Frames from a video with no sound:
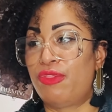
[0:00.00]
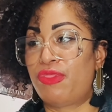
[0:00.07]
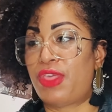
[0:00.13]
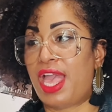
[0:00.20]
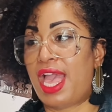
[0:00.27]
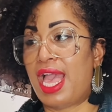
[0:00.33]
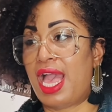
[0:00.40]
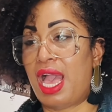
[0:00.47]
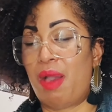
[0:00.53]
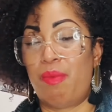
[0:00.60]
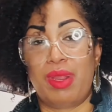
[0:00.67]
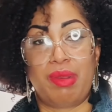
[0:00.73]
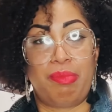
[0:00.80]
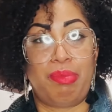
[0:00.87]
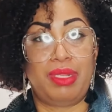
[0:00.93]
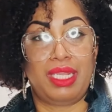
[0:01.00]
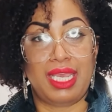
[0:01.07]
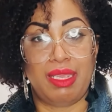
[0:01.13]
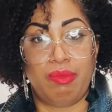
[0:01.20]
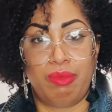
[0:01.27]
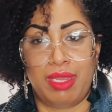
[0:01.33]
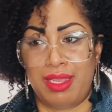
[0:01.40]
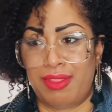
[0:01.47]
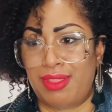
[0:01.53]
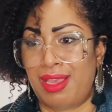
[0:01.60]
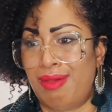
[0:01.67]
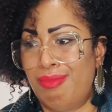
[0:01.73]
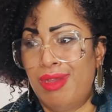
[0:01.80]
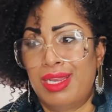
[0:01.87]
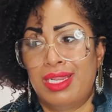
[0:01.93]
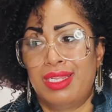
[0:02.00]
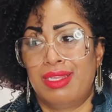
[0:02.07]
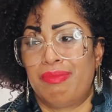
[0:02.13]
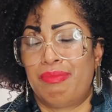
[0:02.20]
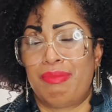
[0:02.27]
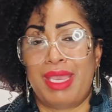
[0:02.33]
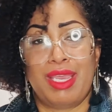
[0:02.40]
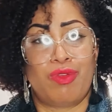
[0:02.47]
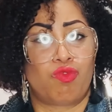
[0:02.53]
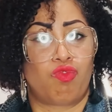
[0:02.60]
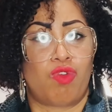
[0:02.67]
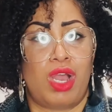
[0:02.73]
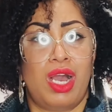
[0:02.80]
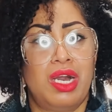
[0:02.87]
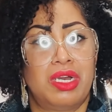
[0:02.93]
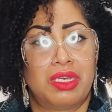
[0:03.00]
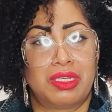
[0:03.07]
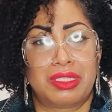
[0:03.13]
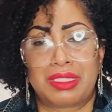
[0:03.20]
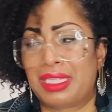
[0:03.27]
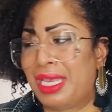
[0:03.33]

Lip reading: that I want to play with. I want to make rugs.